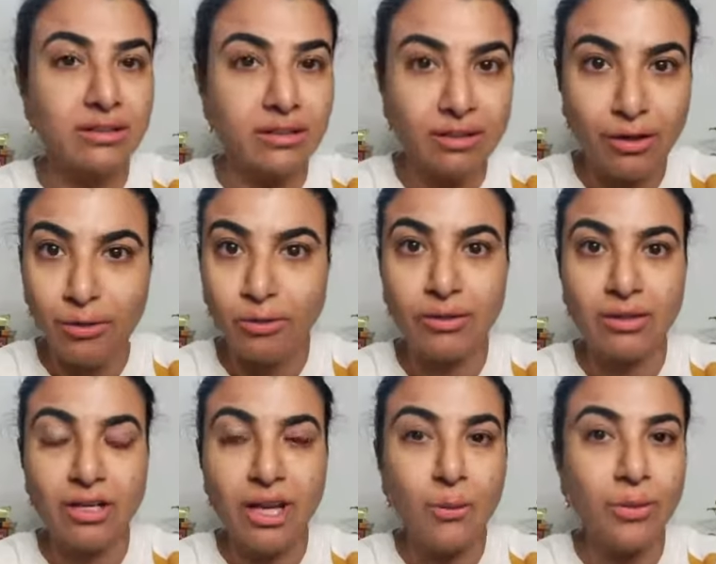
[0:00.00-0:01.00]
No.
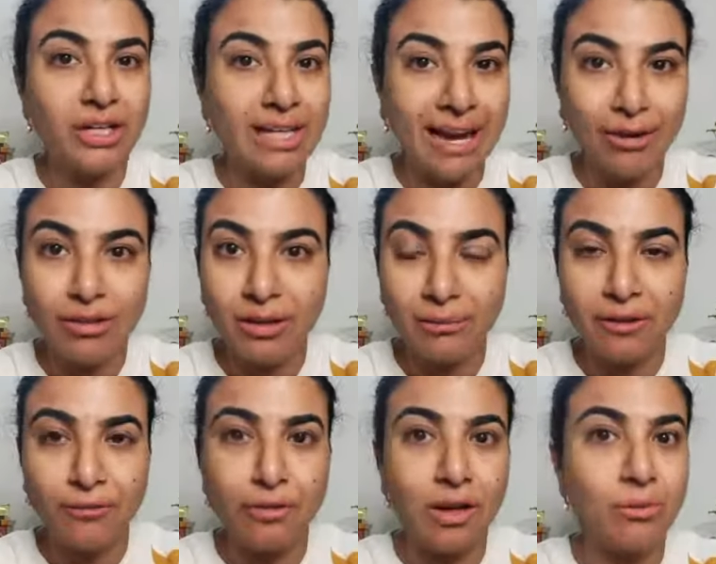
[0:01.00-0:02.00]
We're now
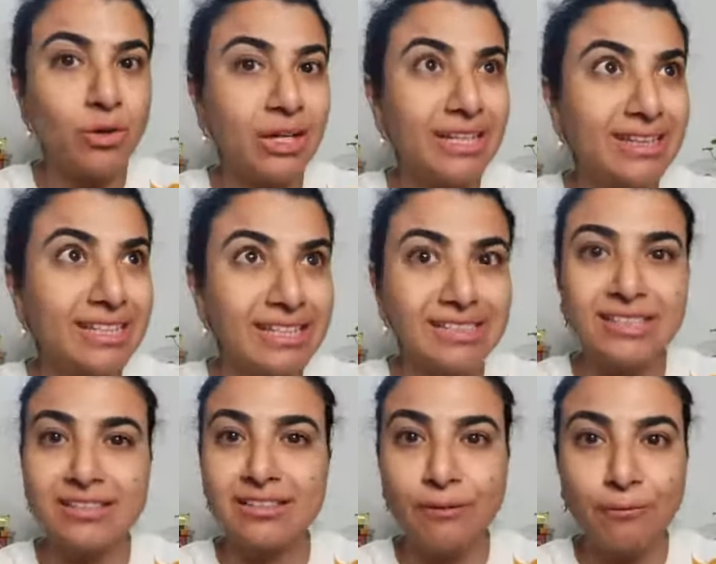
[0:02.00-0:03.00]
coming from, okay, this
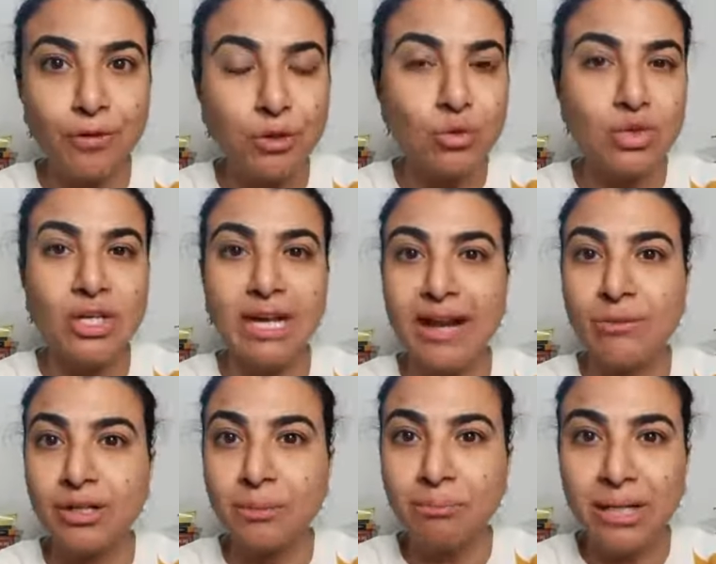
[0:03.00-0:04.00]
is the future I
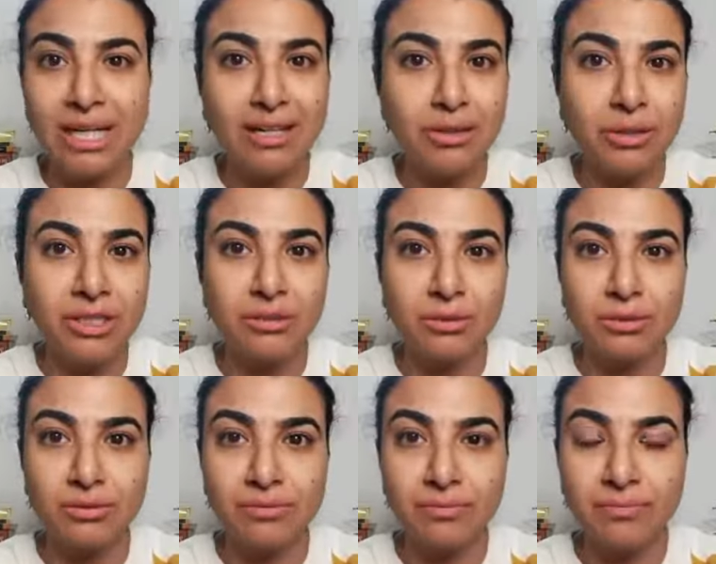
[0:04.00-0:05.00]
want to build with you.
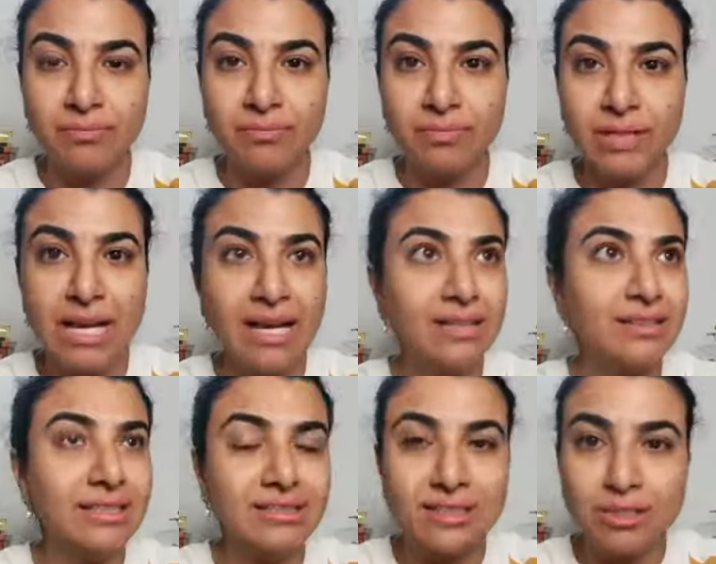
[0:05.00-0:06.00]

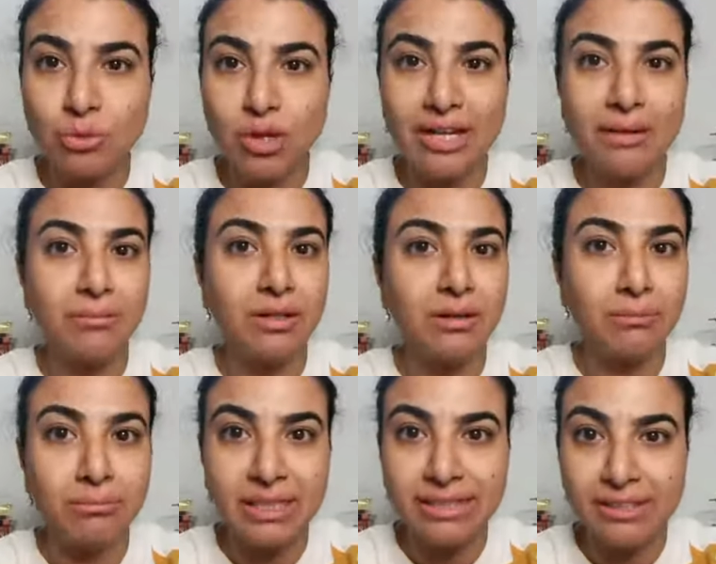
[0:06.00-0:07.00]
This is what I'm
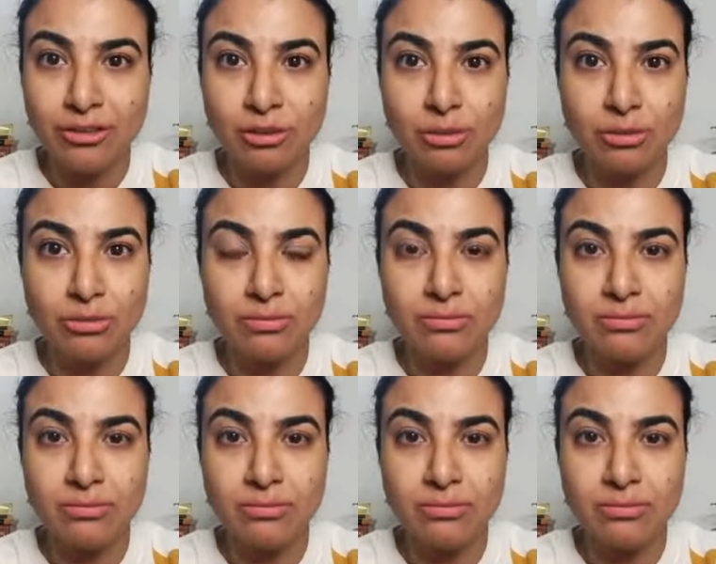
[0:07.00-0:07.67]
committed to.